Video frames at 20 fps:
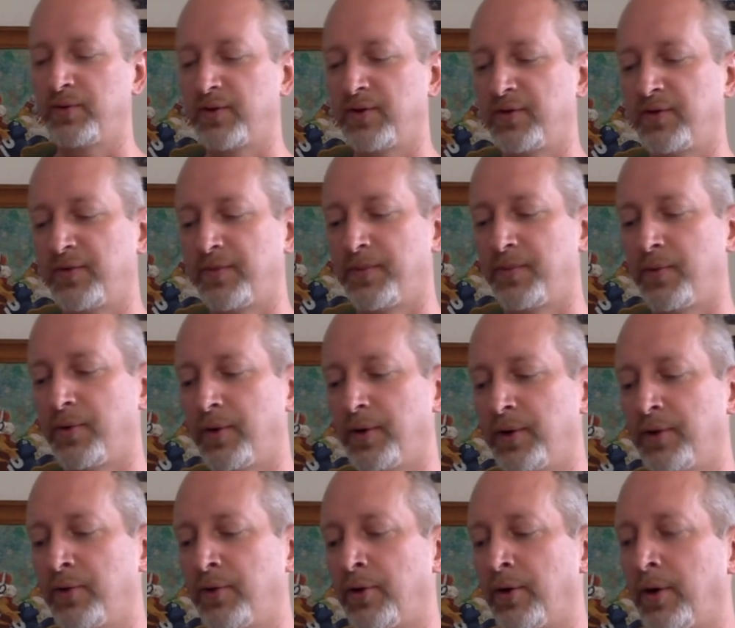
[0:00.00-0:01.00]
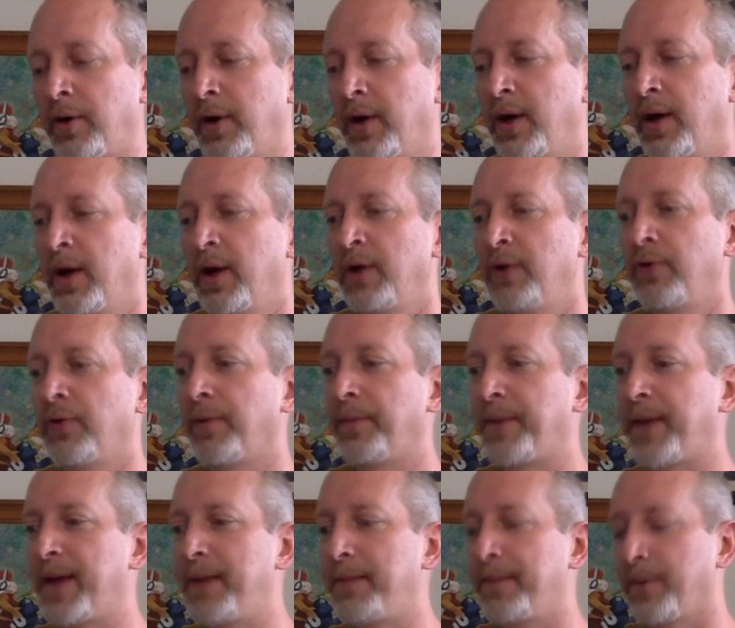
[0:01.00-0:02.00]
to support your
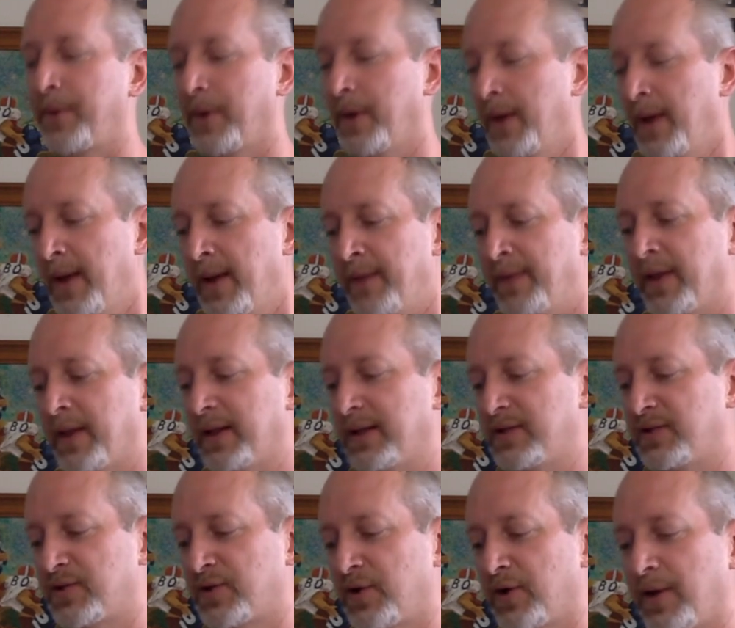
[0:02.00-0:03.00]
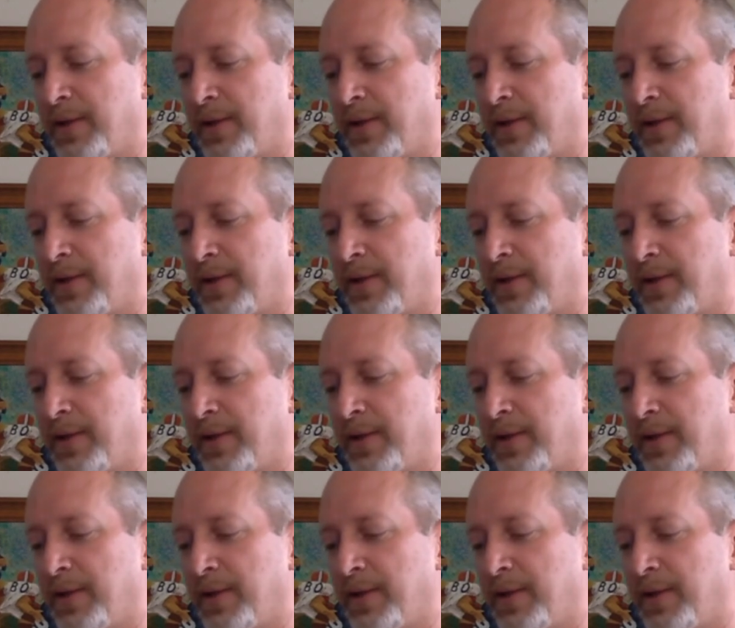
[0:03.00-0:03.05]
paper. Now let's talk